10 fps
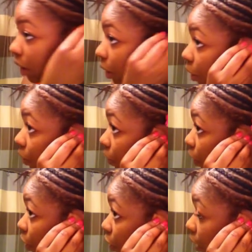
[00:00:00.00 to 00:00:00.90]
those
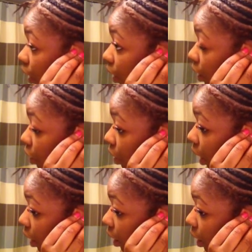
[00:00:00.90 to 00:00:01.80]
fresh tracks that you're
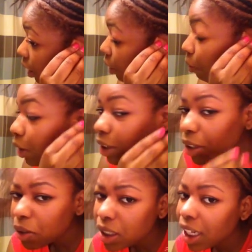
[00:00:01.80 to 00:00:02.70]
locking in, you want
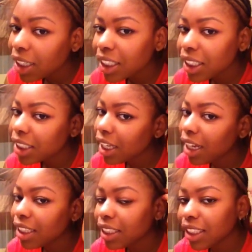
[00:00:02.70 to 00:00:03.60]
those locked in the
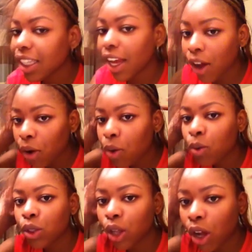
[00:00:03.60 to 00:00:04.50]
tightest, because that
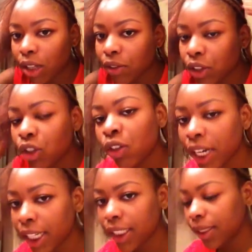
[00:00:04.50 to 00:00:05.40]
holds all of your
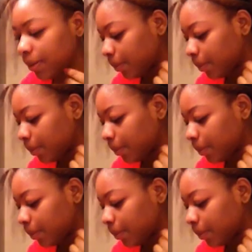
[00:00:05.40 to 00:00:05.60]
tracks.